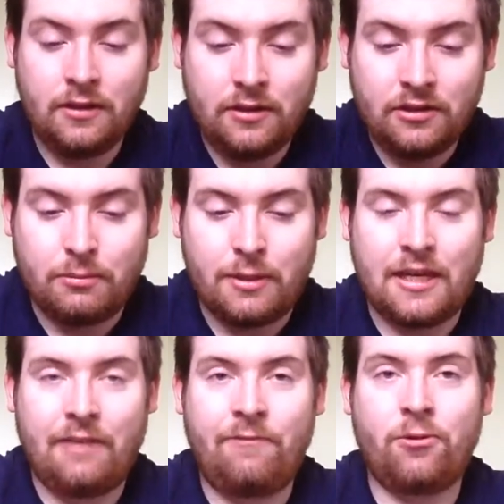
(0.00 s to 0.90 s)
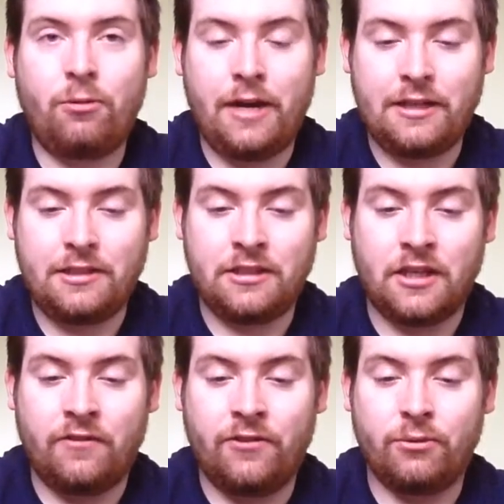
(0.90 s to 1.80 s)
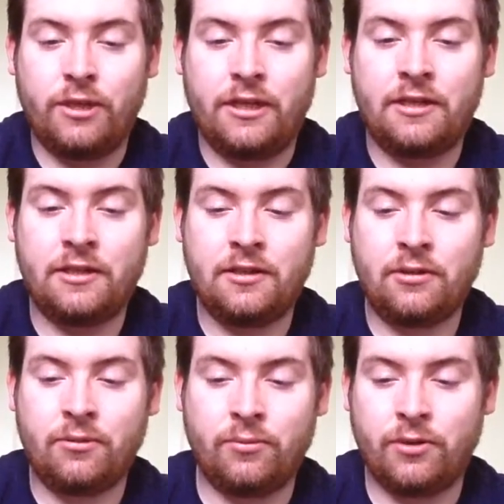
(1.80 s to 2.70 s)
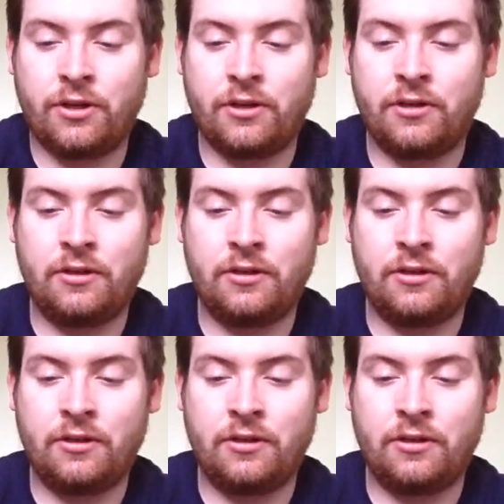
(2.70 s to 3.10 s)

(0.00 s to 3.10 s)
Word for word: So my top four matches of the week were